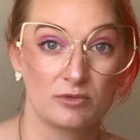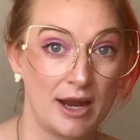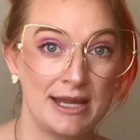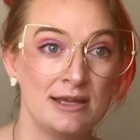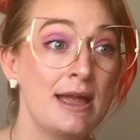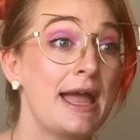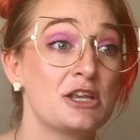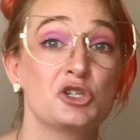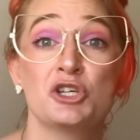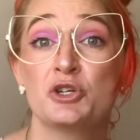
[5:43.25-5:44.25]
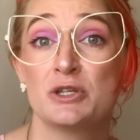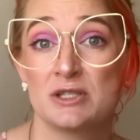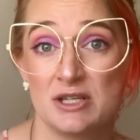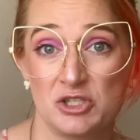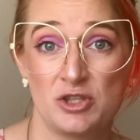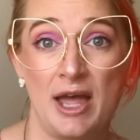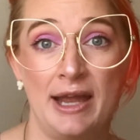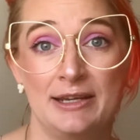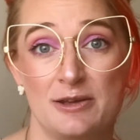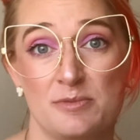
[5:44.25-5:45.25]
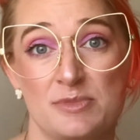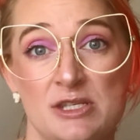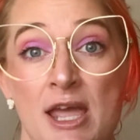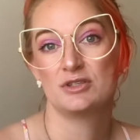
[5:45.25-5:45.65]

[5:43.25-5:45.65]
right? And she couldn't touch the items.